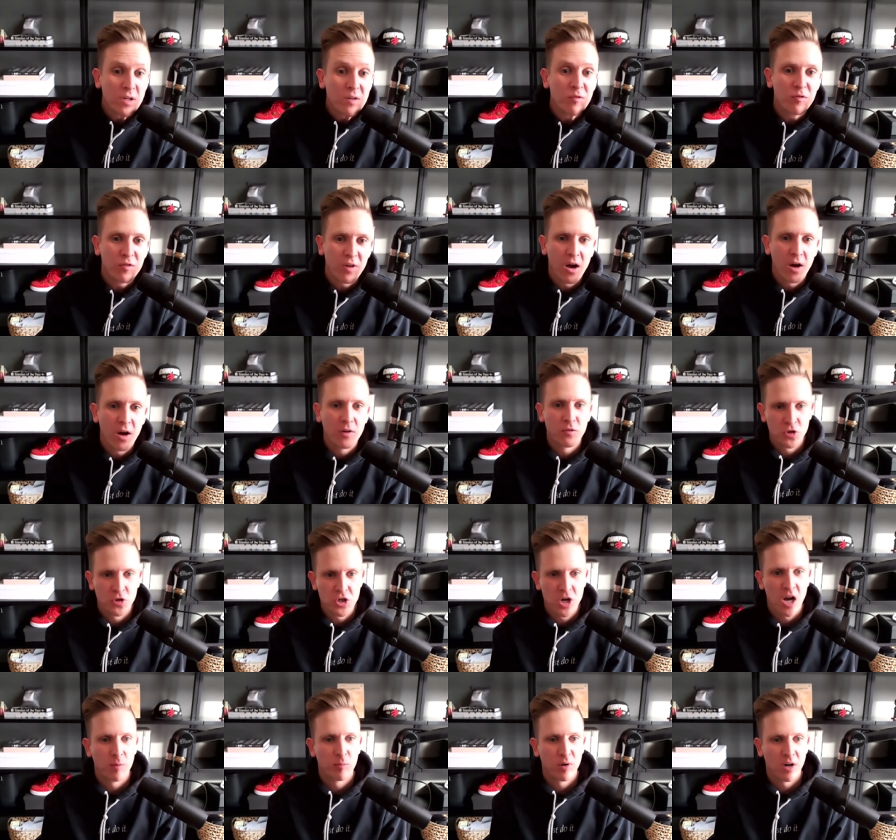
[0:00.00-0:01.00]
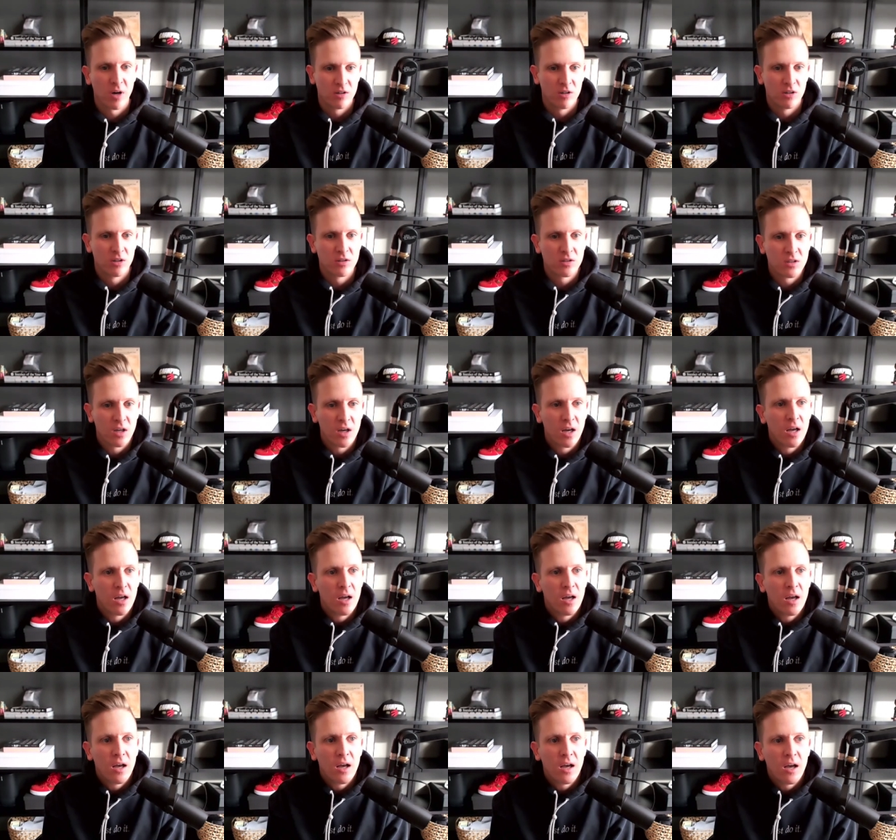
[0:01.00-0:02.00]
found wow. for child predators," mm.
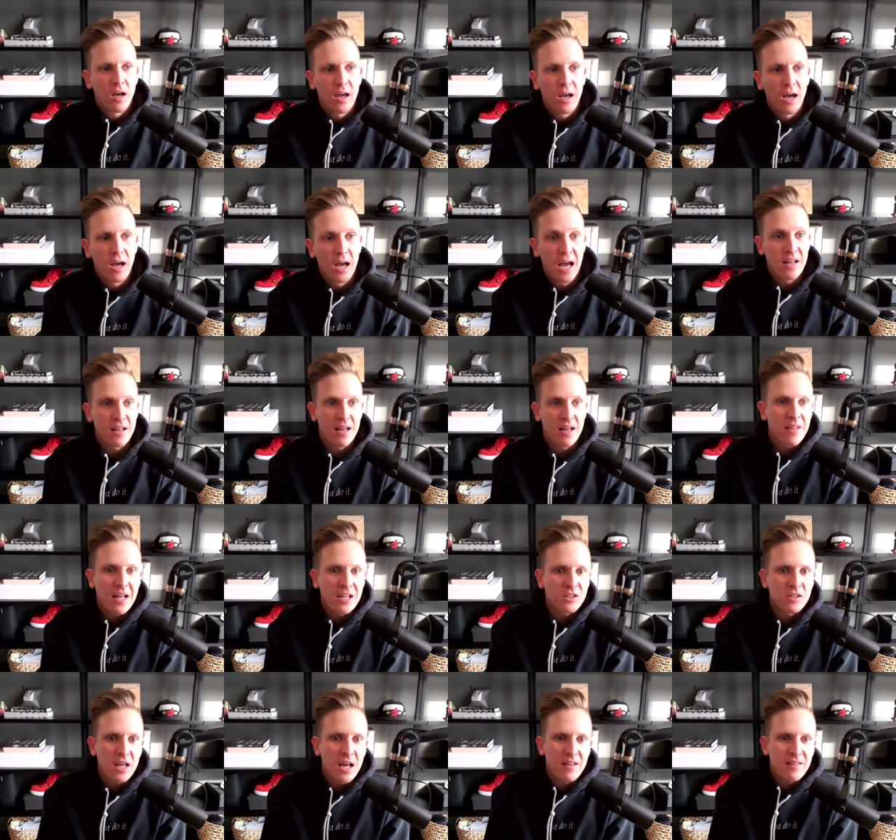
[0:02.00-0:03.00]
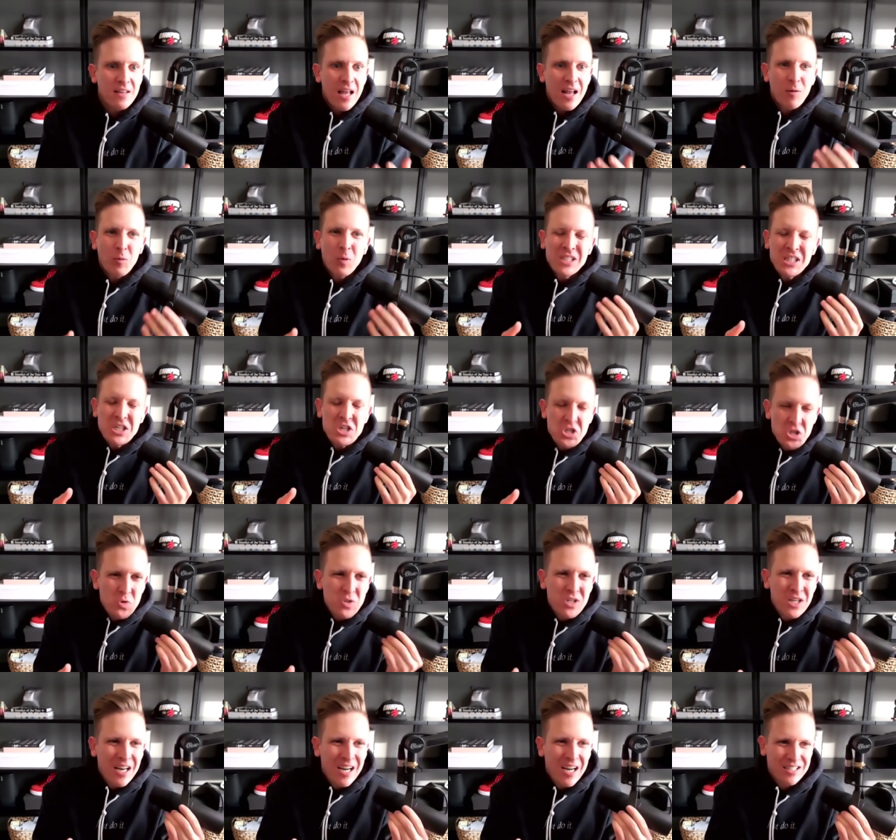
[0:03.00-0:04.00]
and, and, that and I wasn't
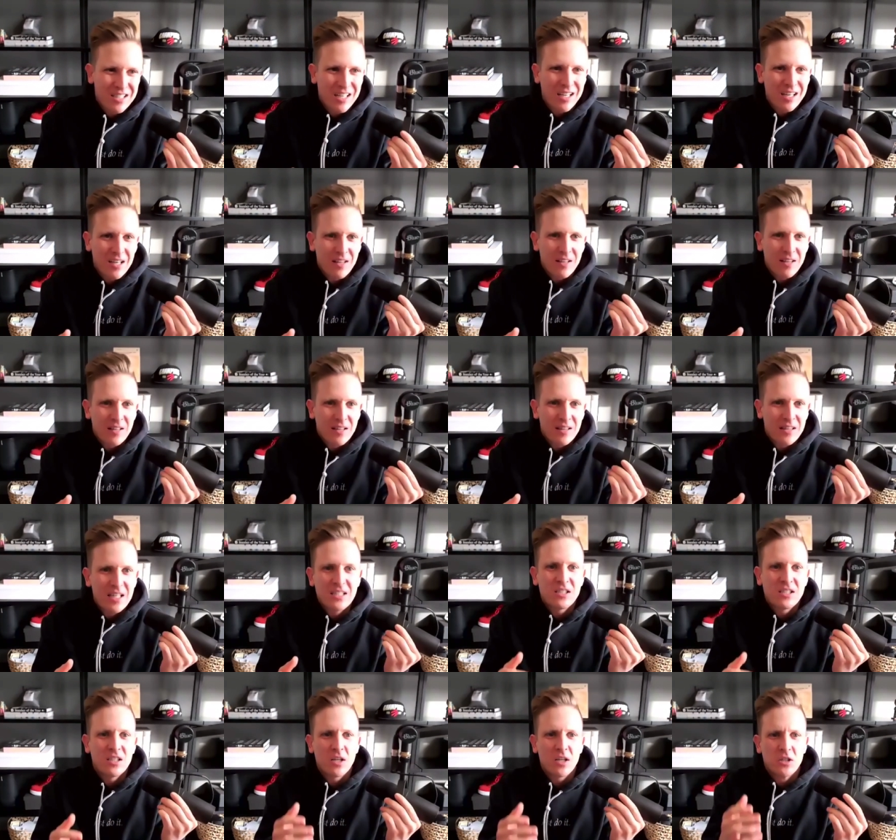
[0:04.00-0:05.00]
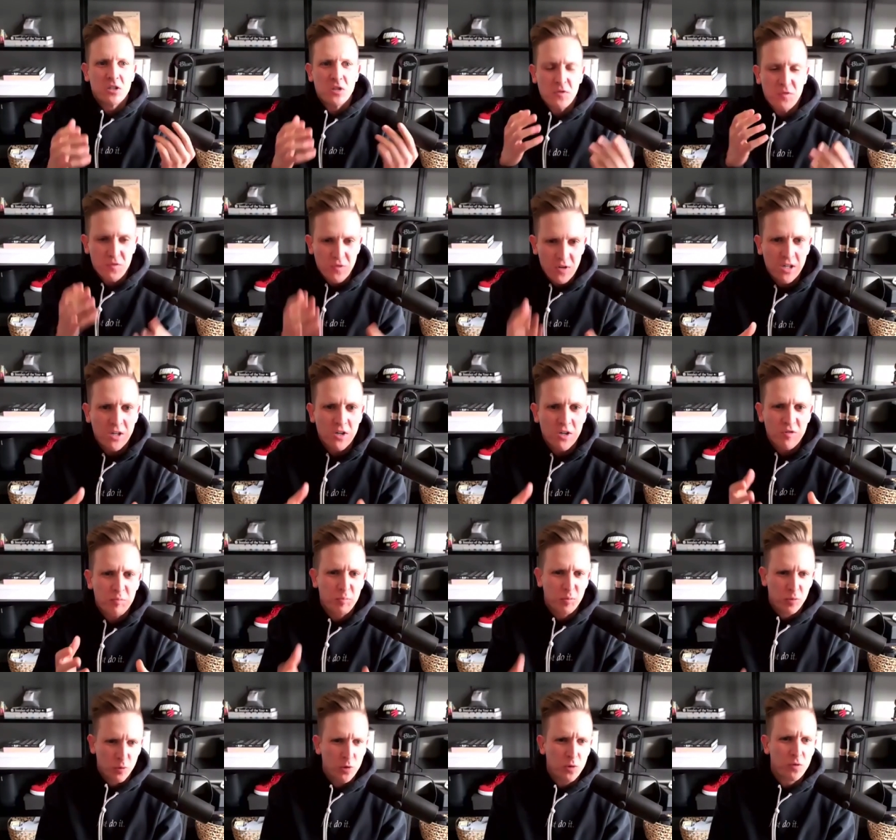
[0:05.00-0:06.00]
using it as like this is a definitive
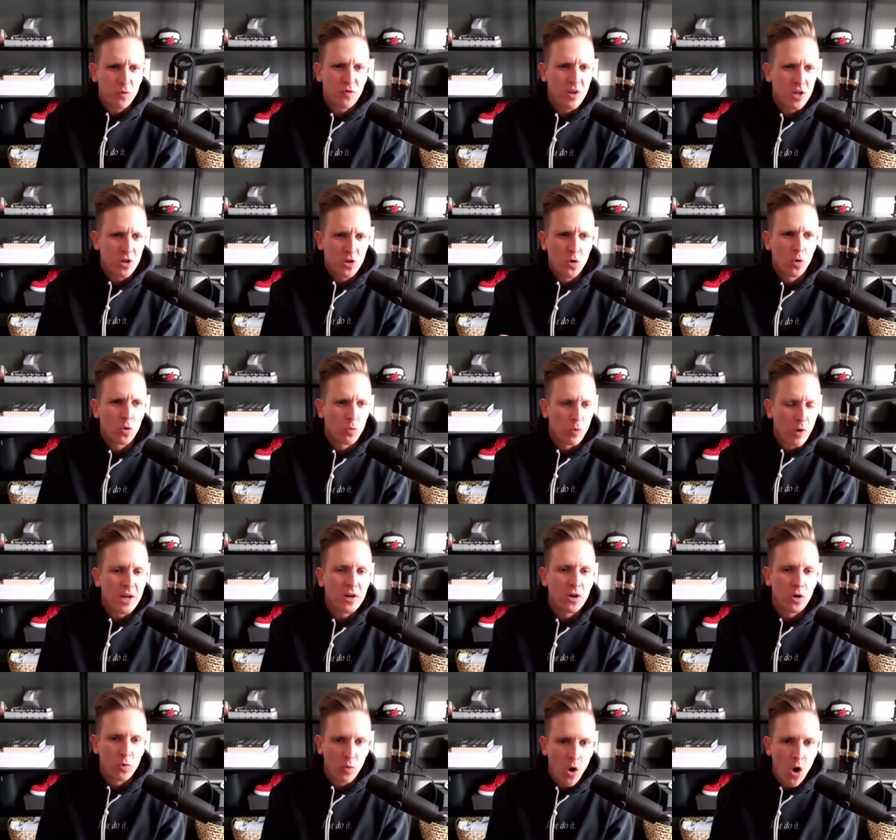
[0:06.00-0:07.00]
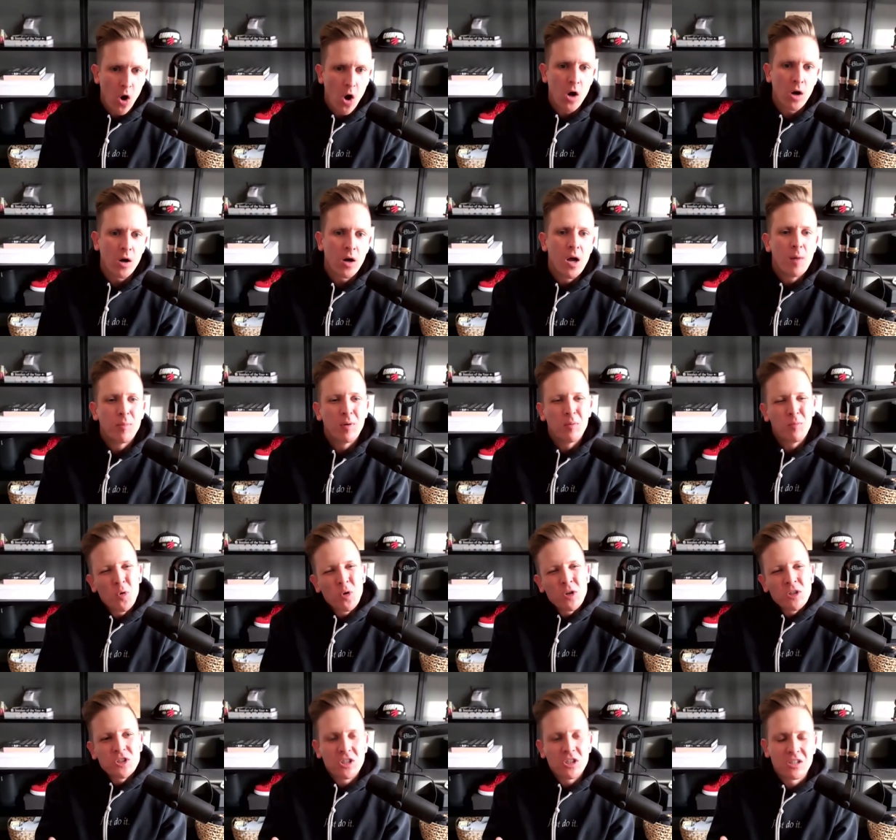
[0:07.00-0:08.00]
proof that yeah. you're right or wrong, right. but
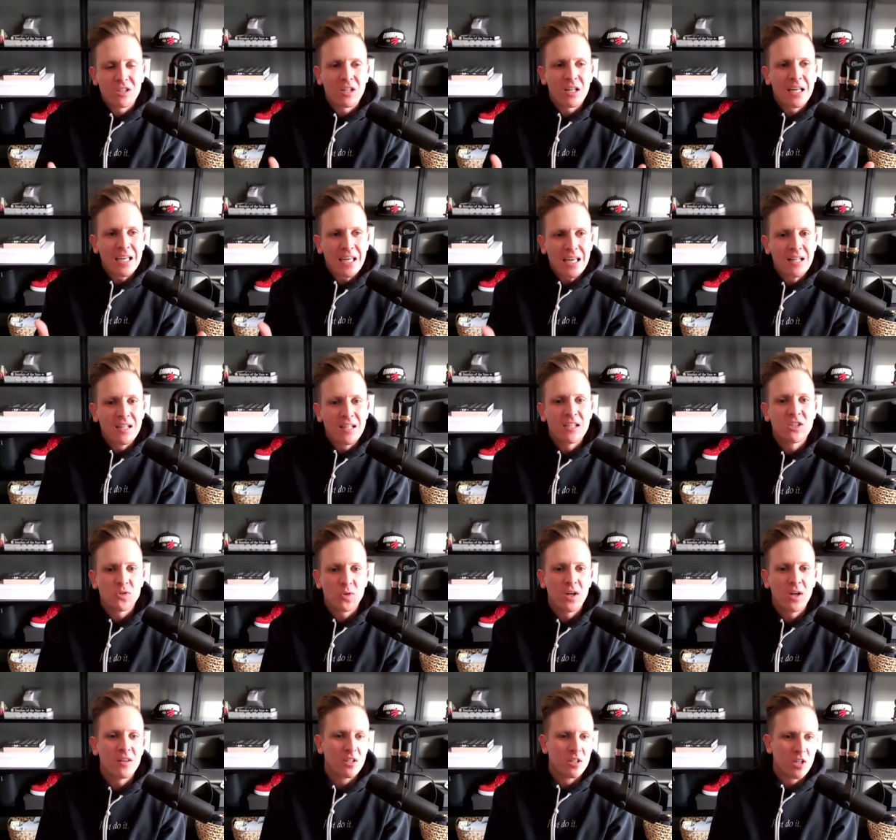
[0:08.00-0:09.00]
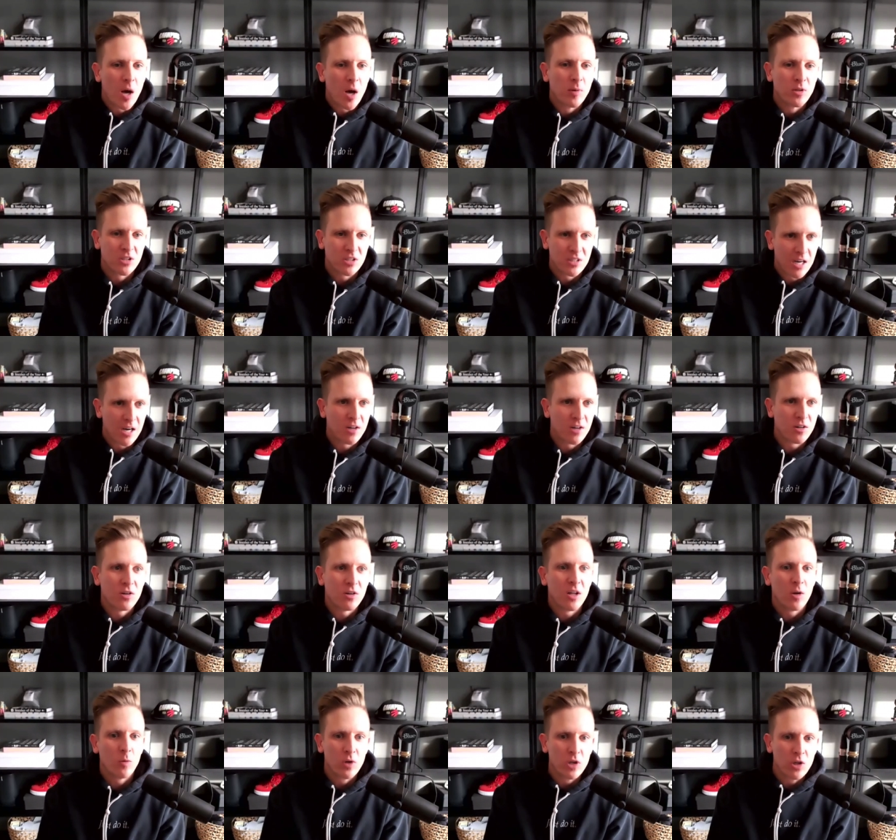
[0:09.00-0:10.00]
more just to like illustrate the double standard
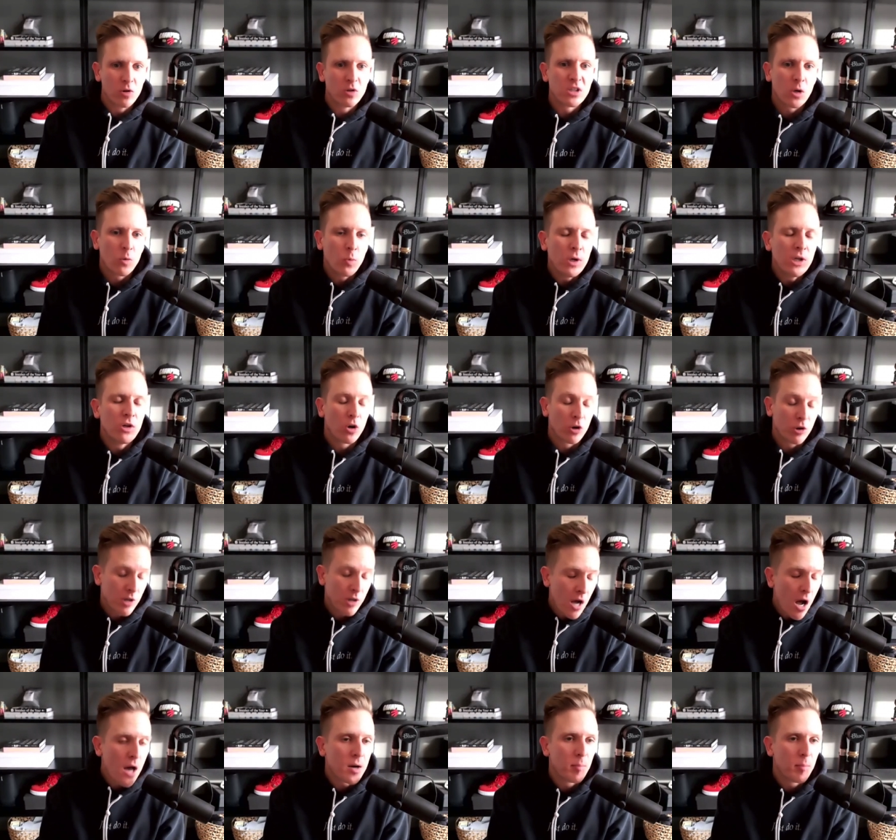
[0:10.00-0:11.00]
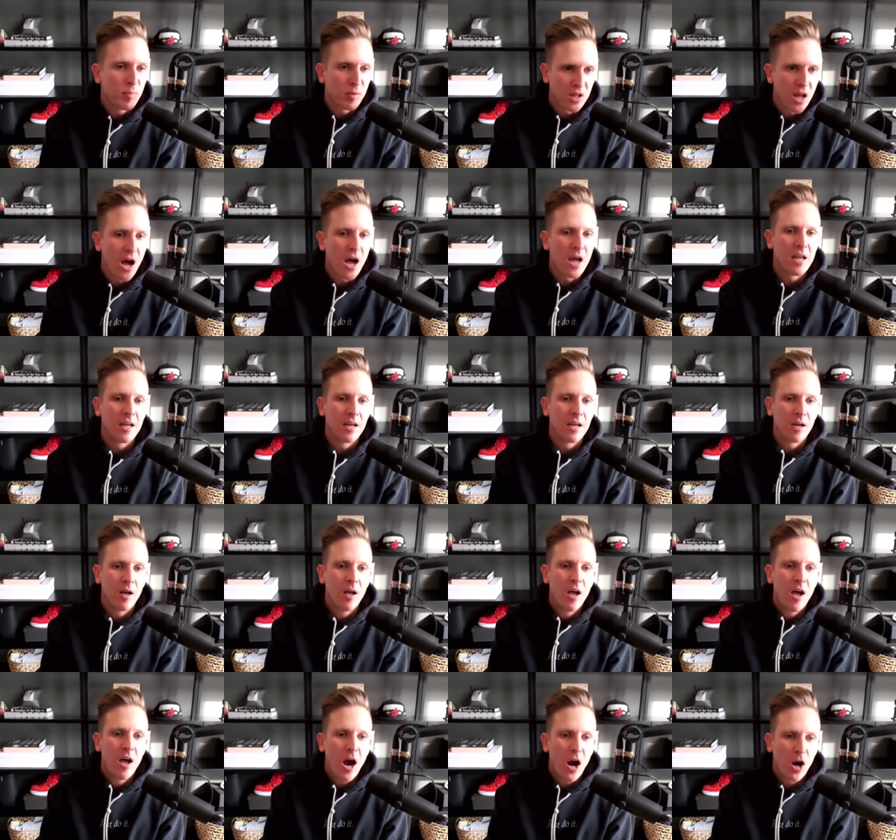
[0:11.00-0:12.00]
that we use. Like we are not
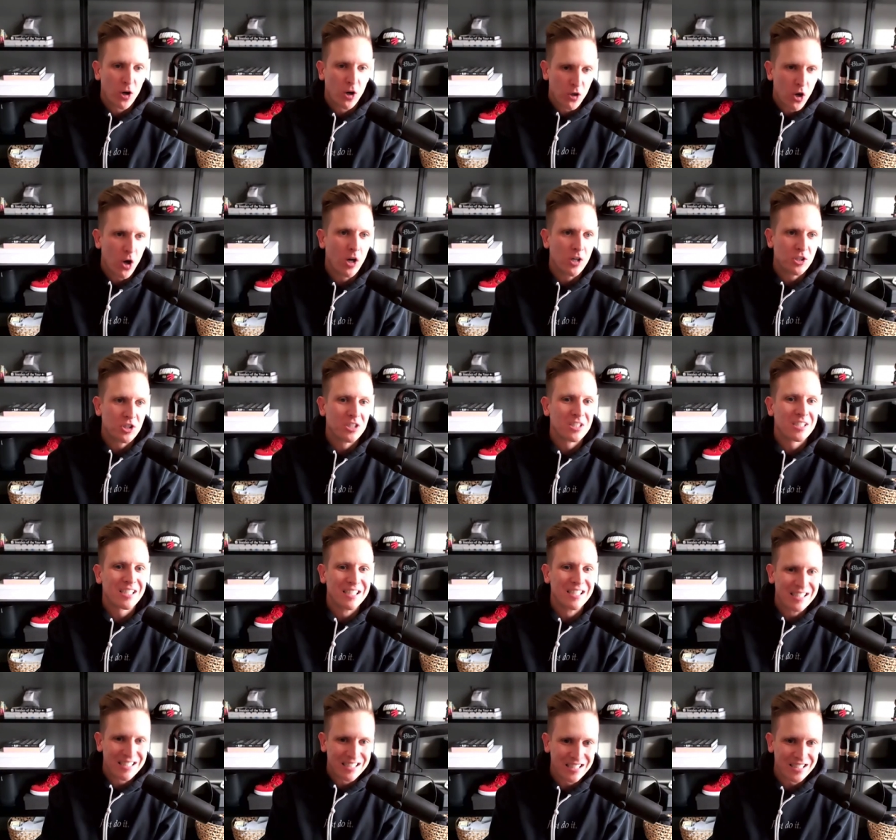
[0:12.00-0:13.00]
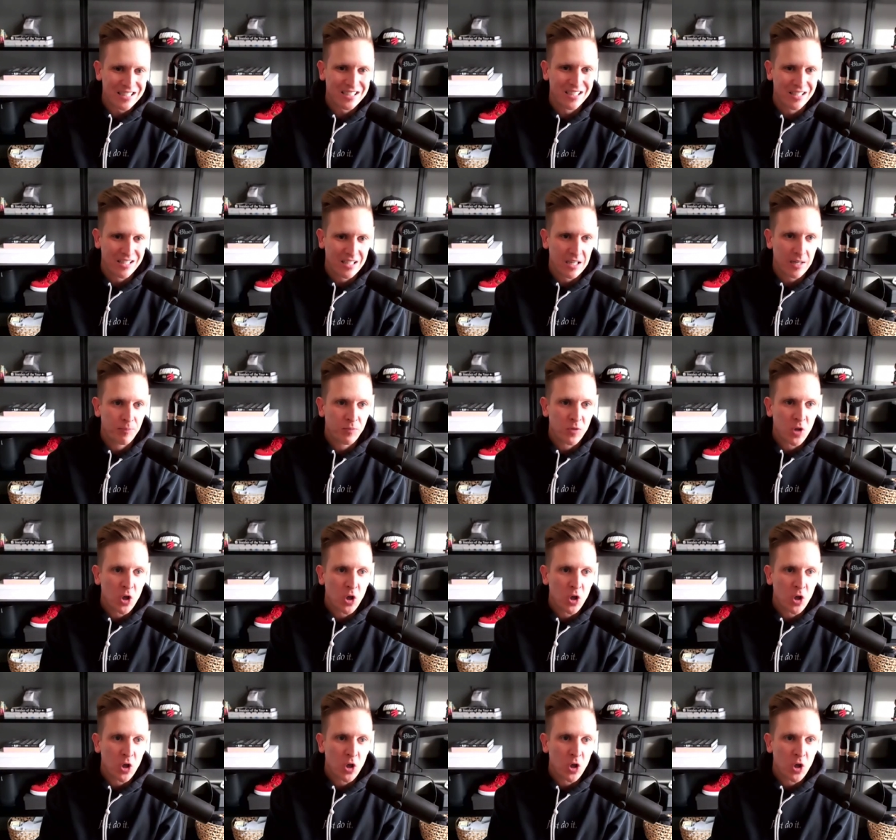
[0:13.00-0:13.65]
applying our conscience consistently.